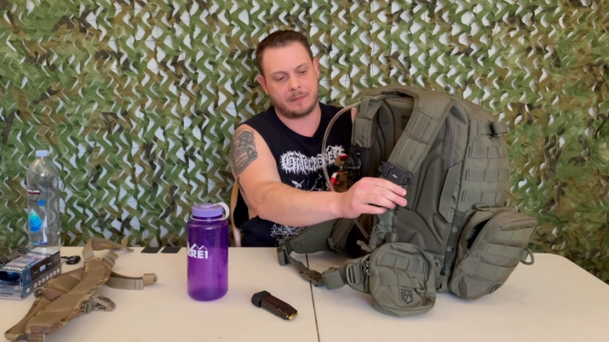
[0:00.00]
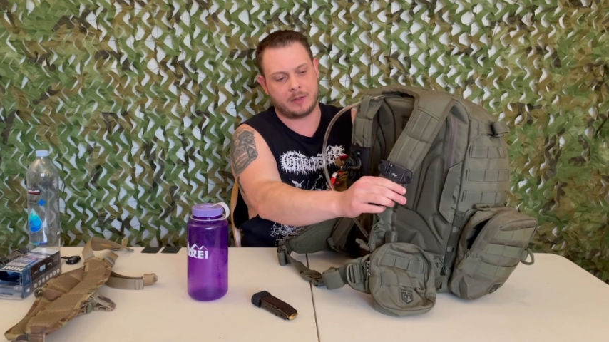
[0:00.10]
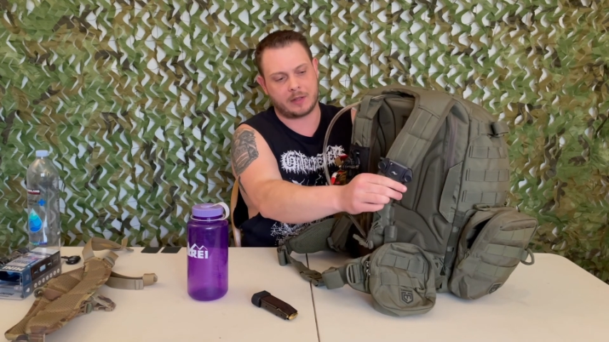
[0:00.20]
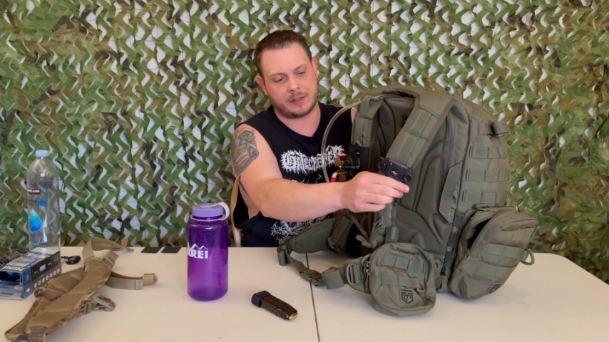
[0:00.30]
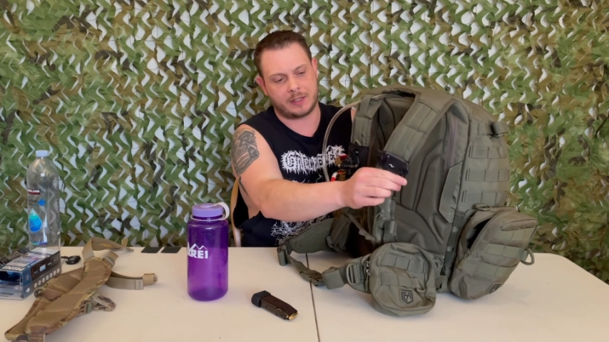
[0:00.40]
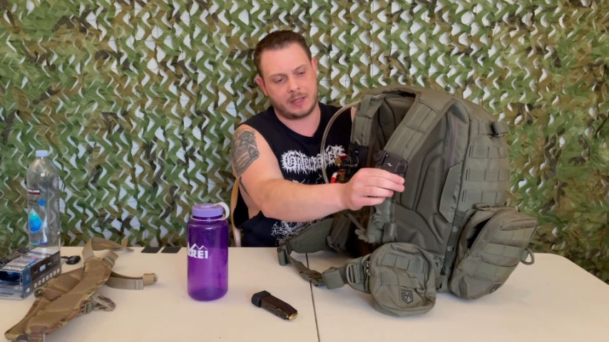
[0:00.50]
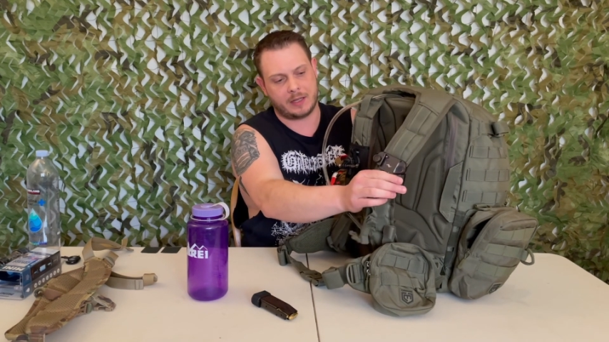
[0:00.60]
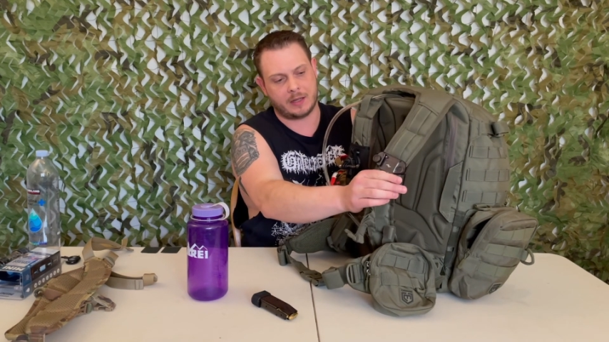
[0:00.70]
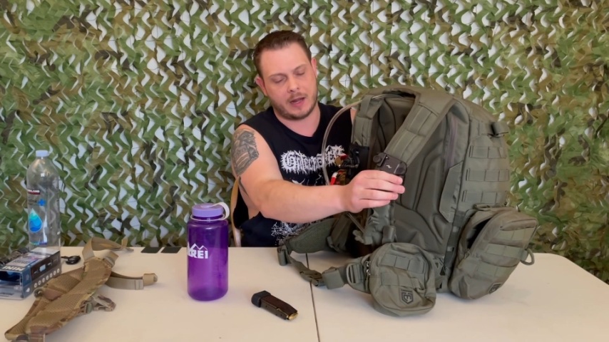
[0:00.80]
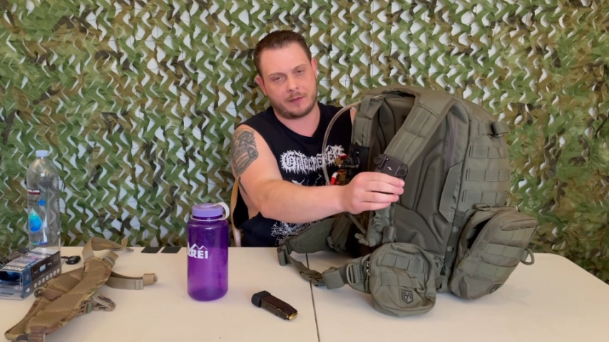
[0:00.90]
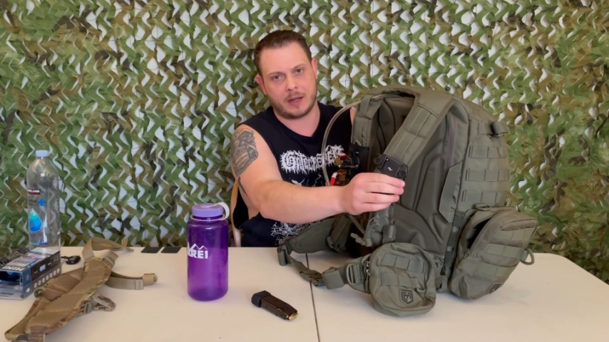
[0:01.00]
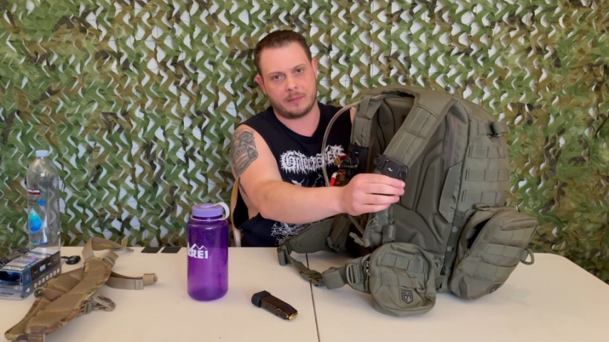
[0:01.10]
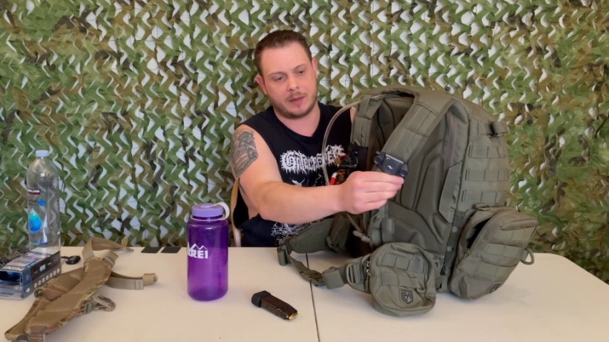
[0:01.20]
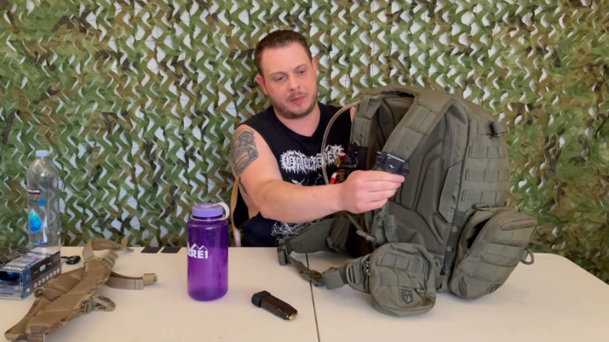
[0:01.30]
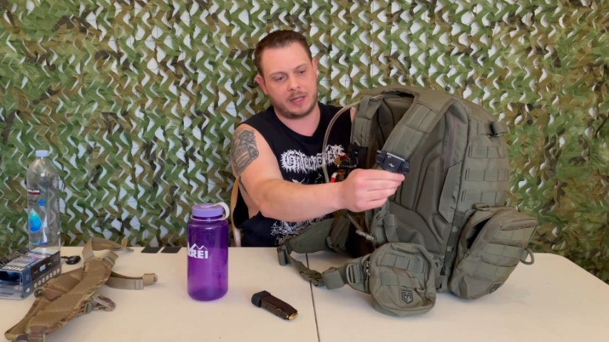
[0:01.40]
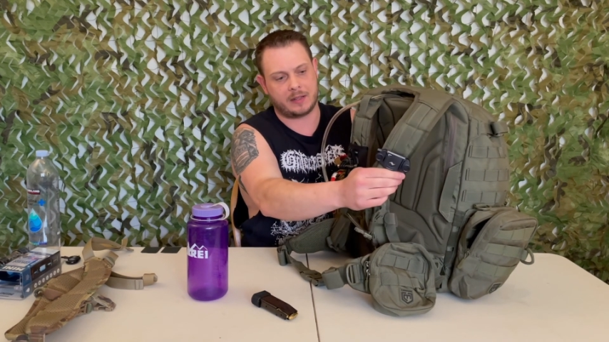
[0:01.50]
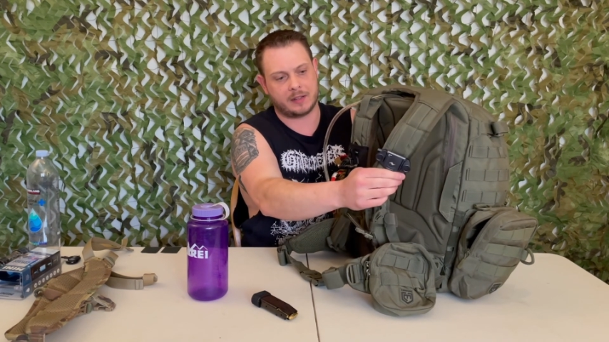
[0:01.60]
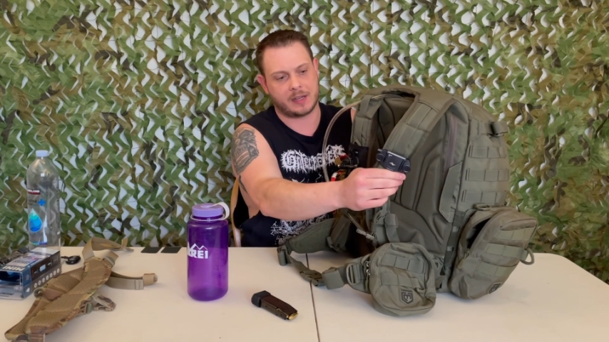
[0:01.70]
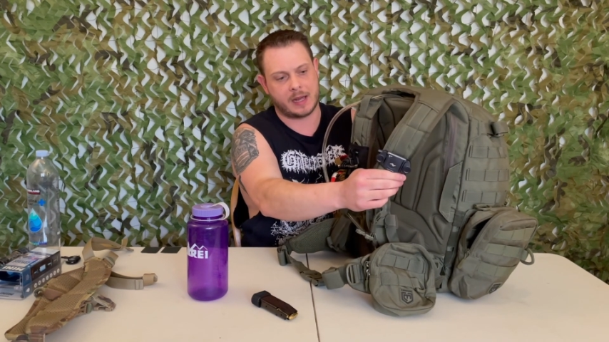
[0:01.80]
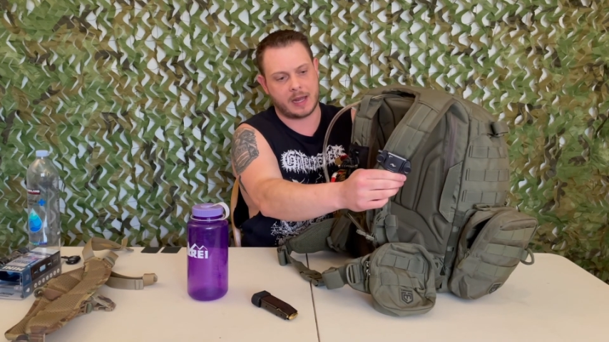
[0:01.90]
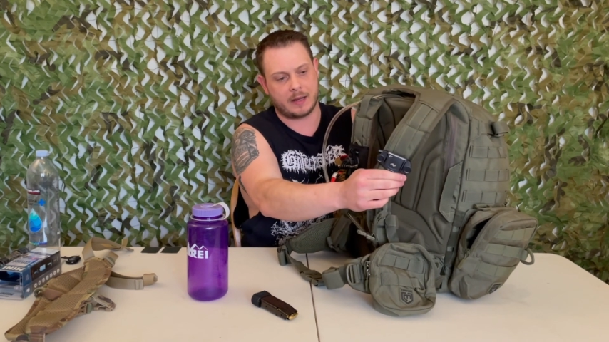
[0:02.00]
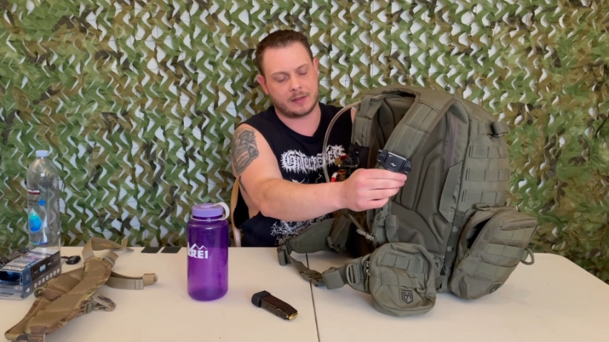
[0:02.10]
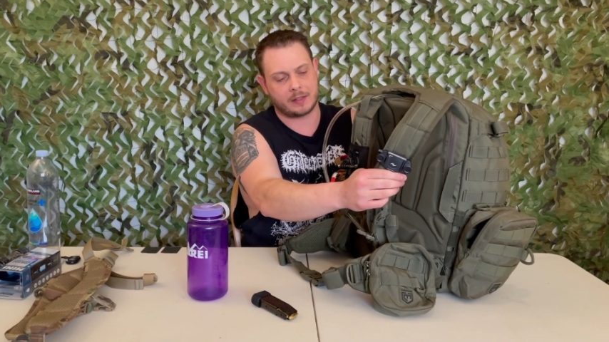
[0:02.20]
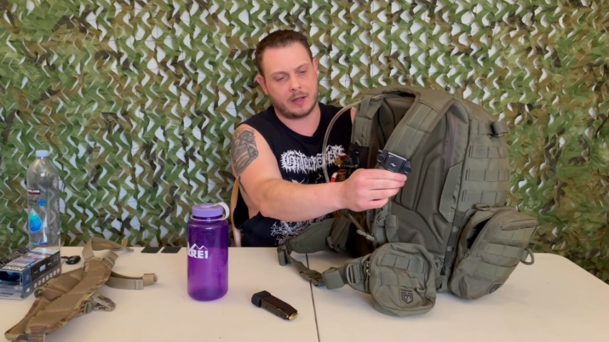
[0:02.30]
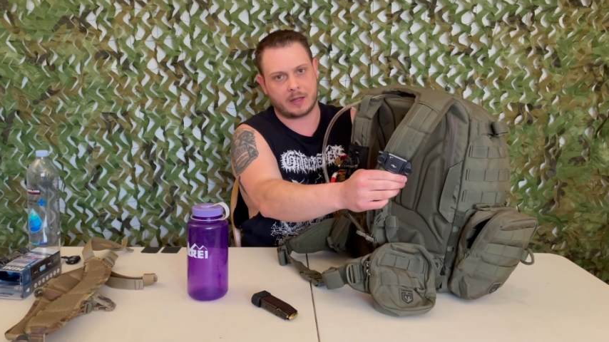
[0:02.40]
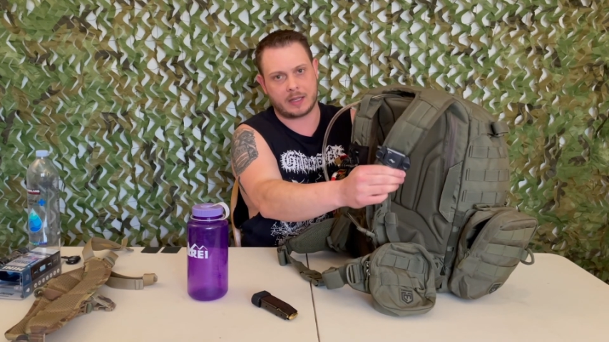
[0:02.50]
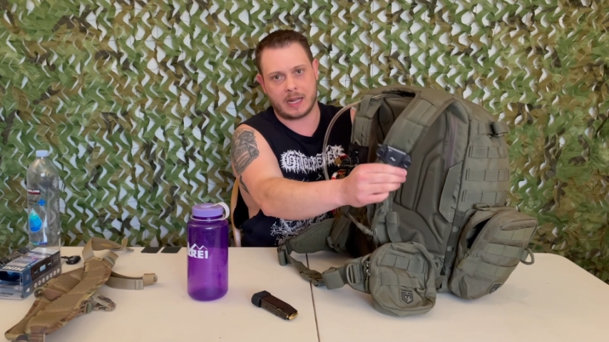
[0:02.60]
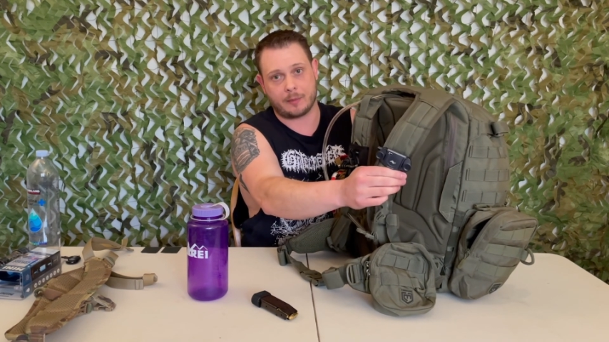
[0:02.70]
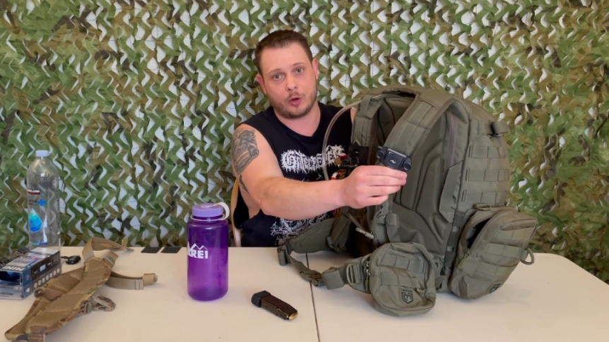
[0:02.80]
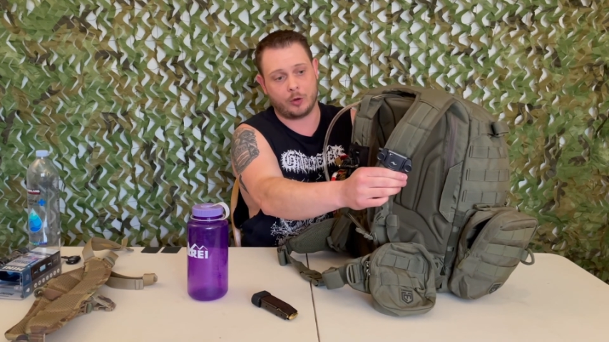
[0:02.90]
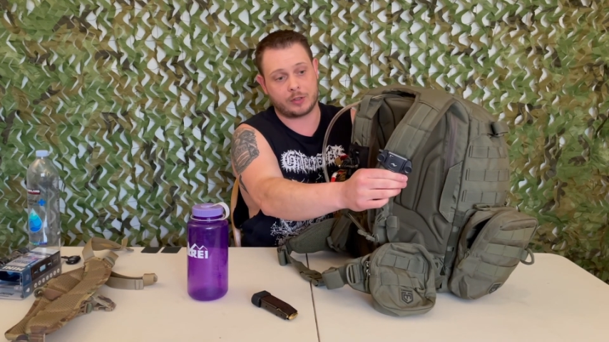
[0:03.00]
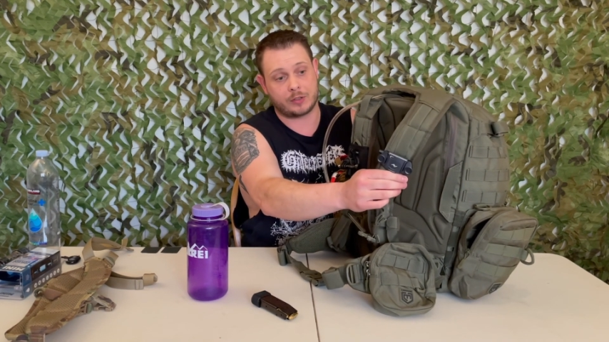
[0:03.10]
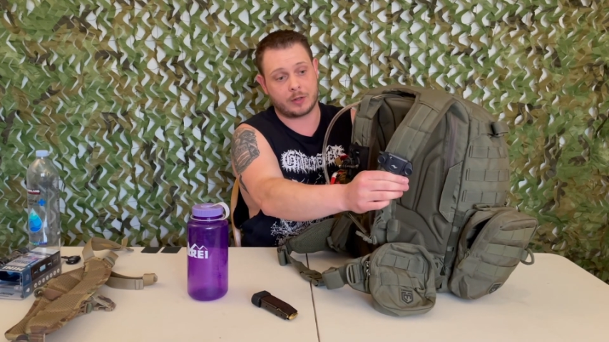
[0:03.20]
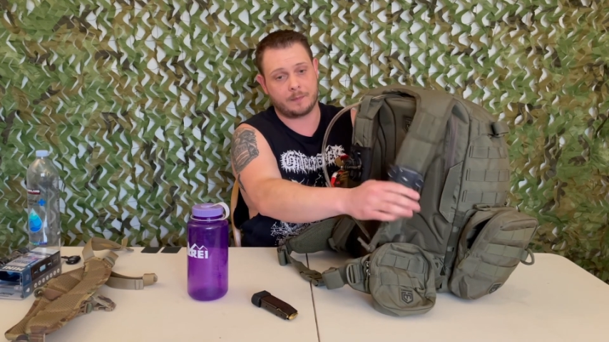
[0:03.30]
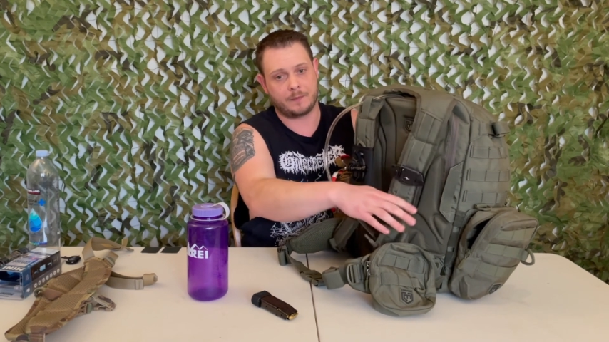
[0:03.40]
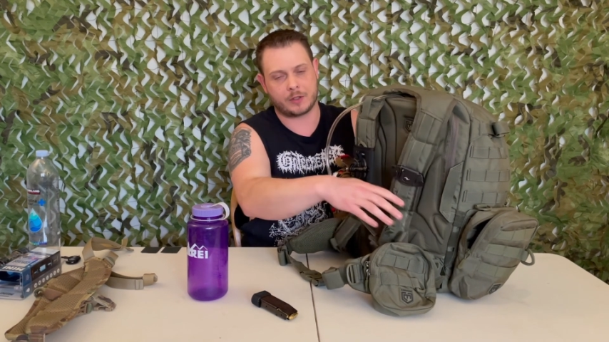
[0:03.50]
you can see I've got my Peak Designs camera holster.